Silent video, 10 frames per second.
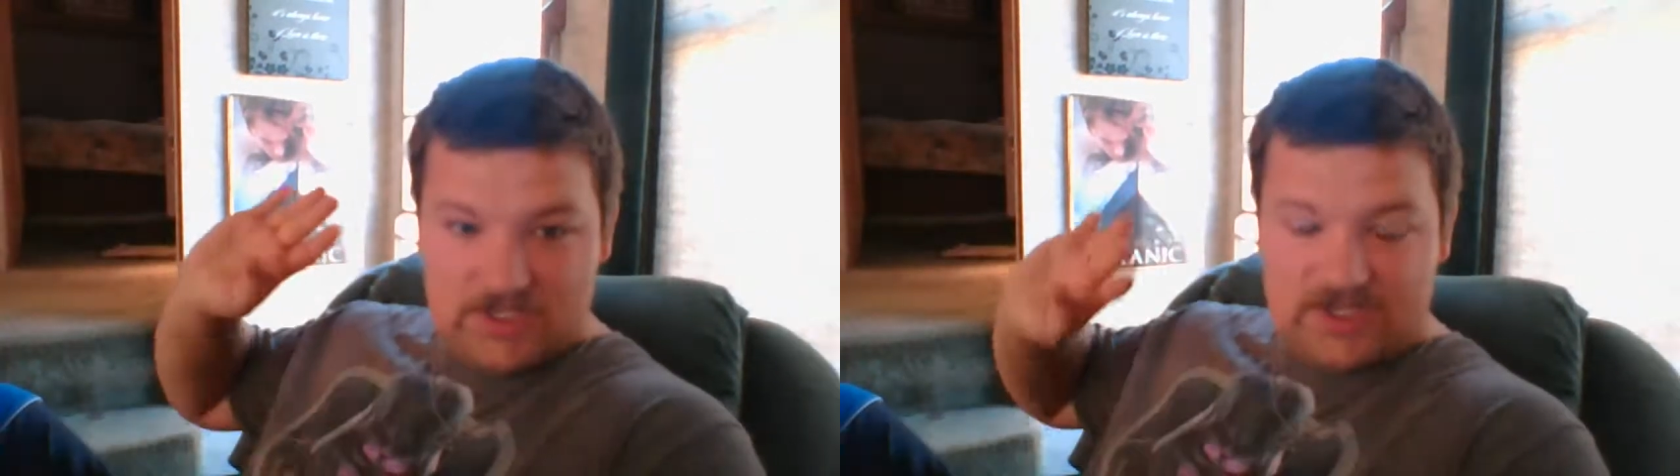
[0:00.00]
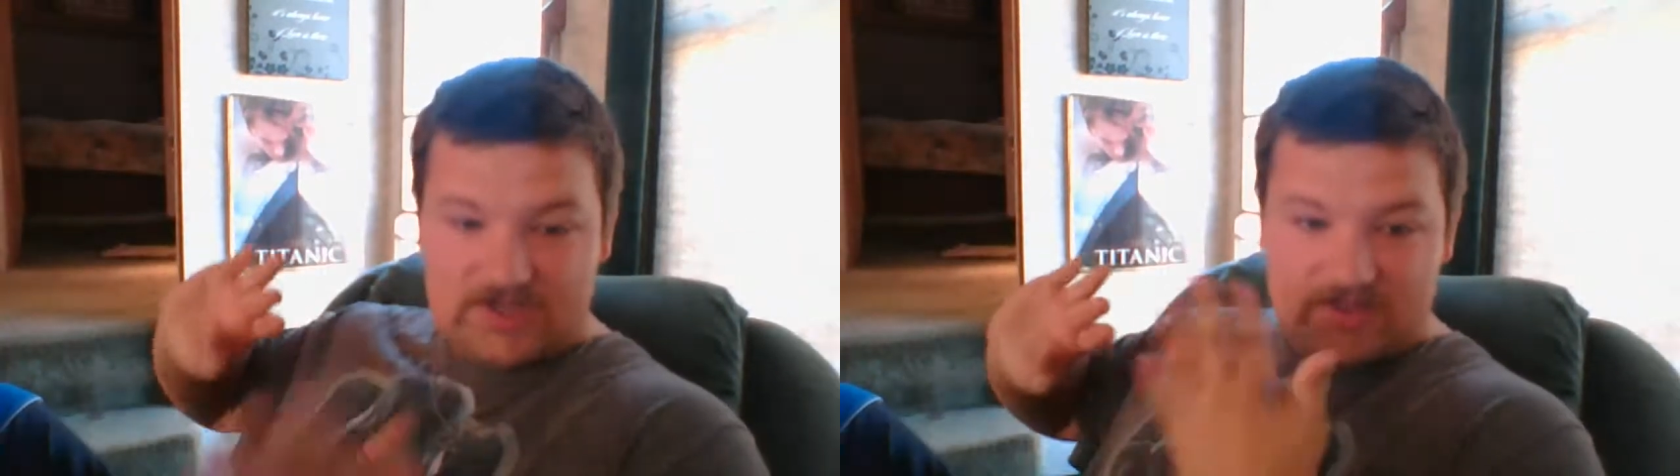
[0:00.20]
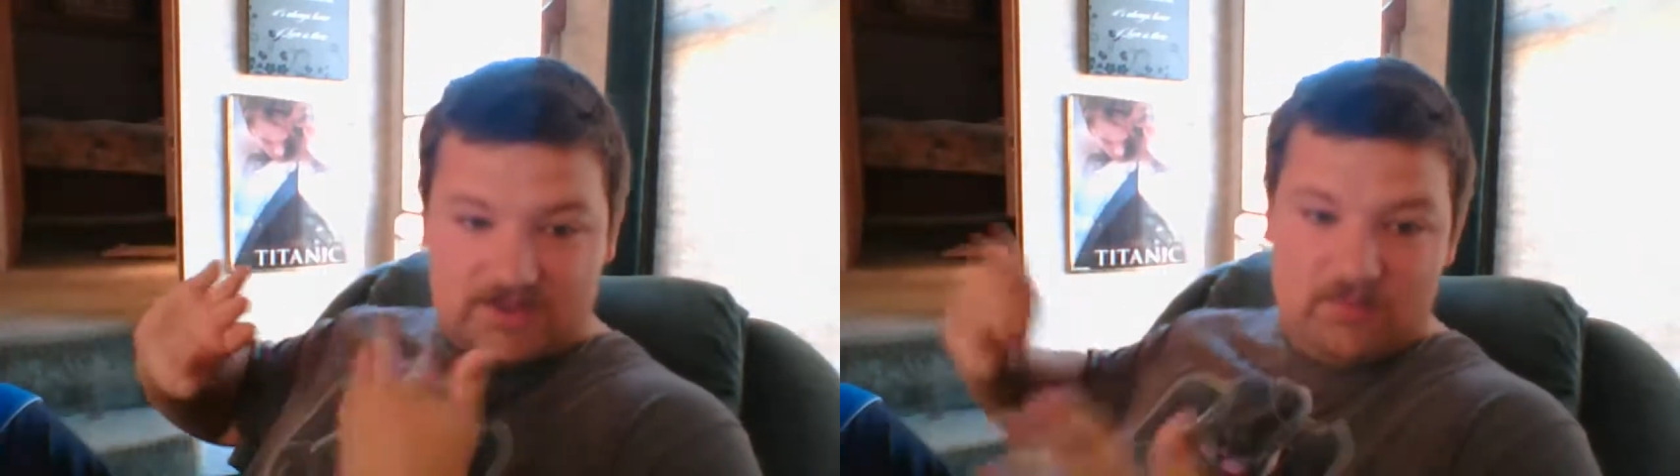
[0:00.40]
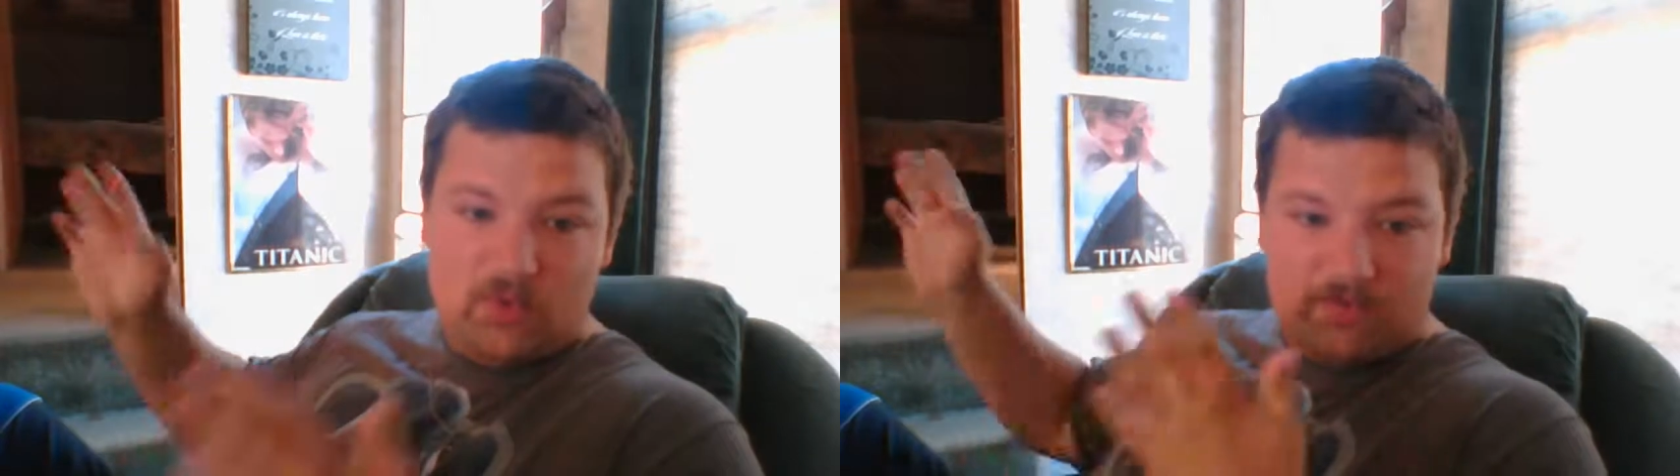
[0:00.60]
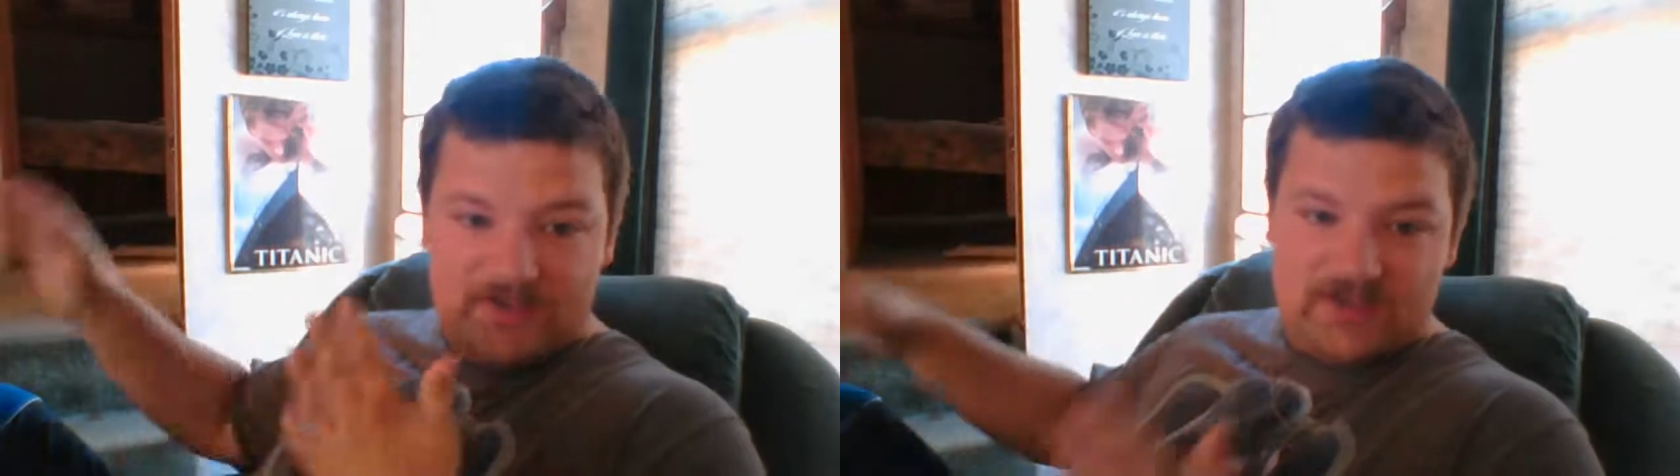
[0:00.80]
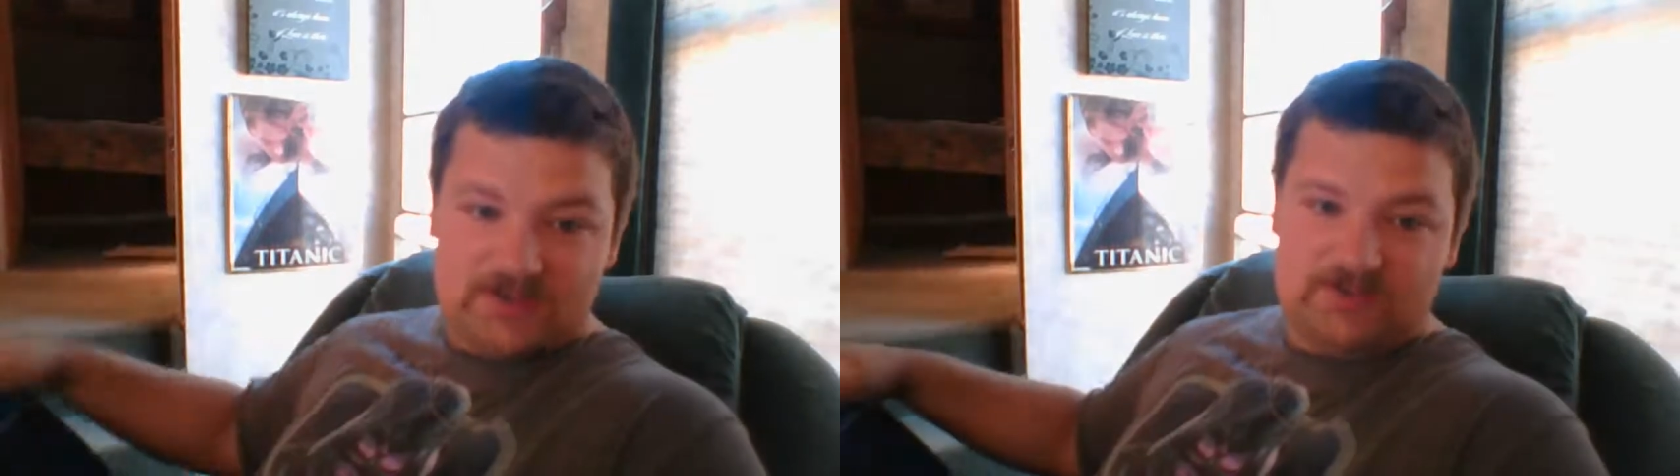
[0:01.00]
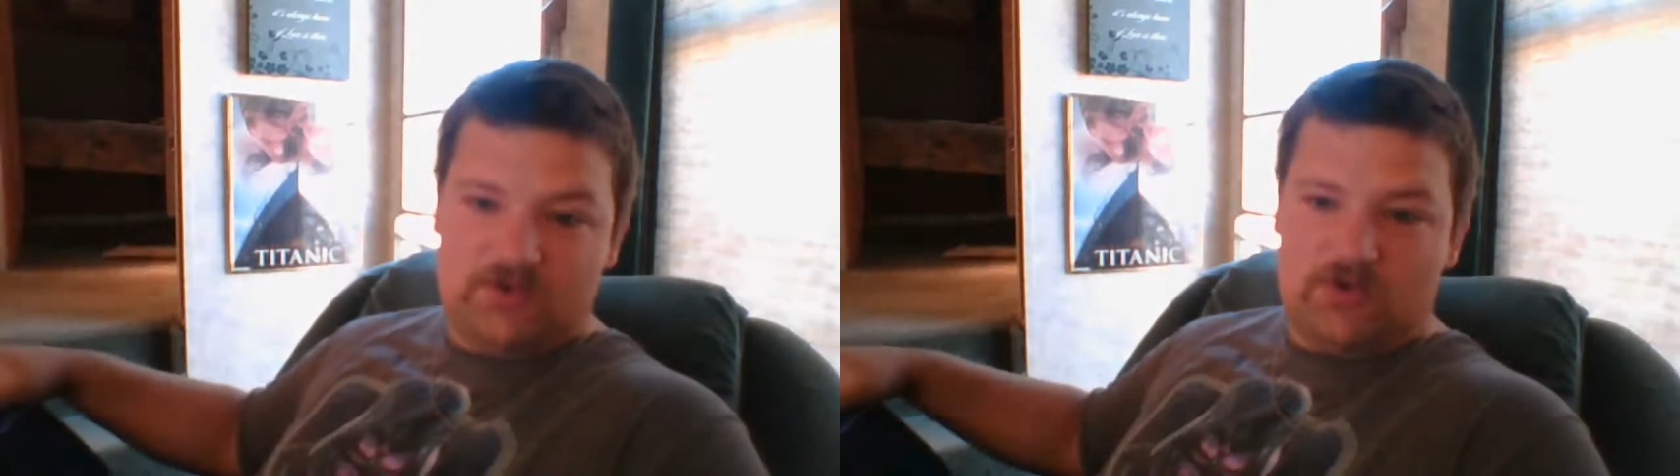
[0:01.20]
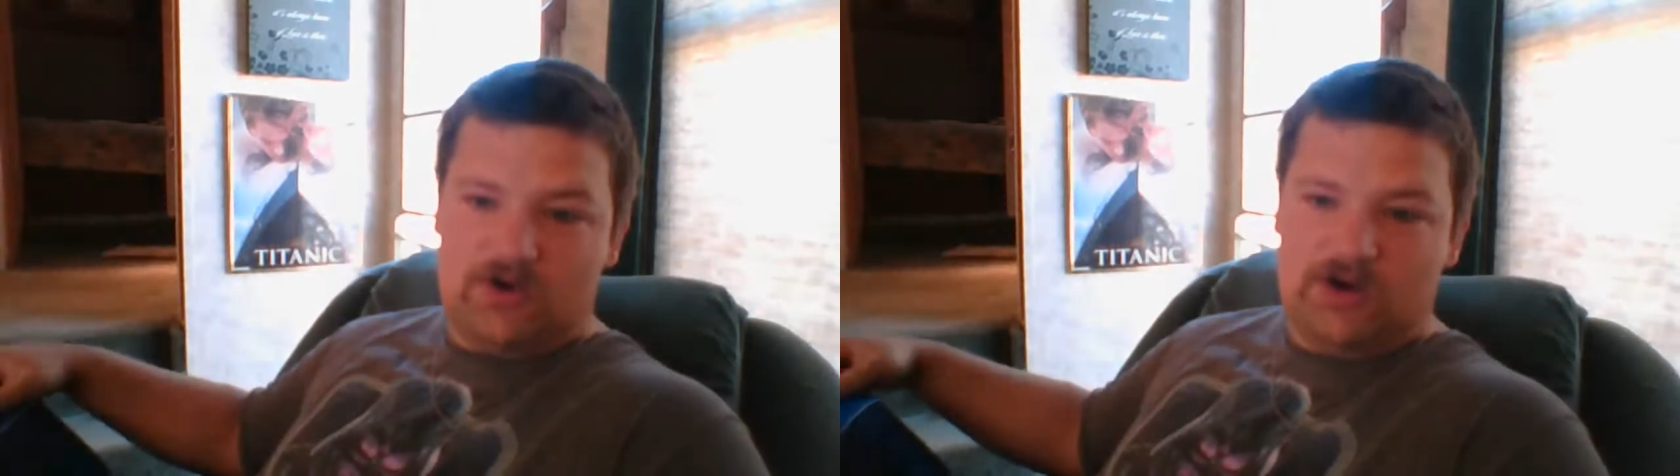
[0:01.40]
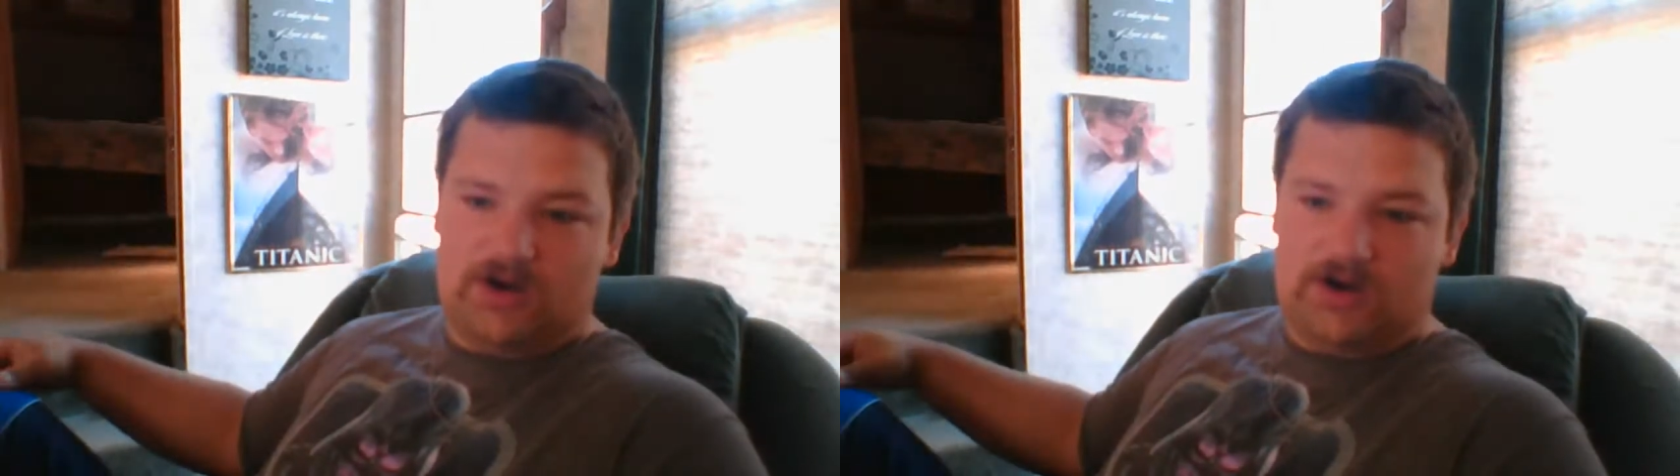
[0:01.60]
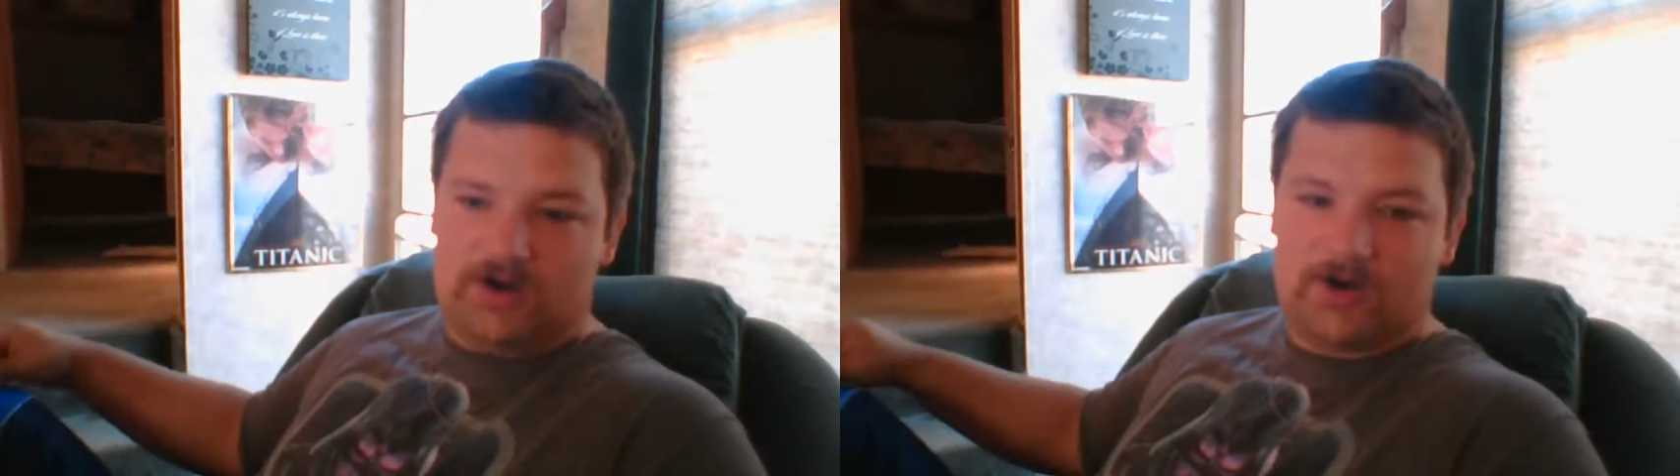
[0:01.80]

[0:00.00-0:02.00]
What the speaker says: like anything movies or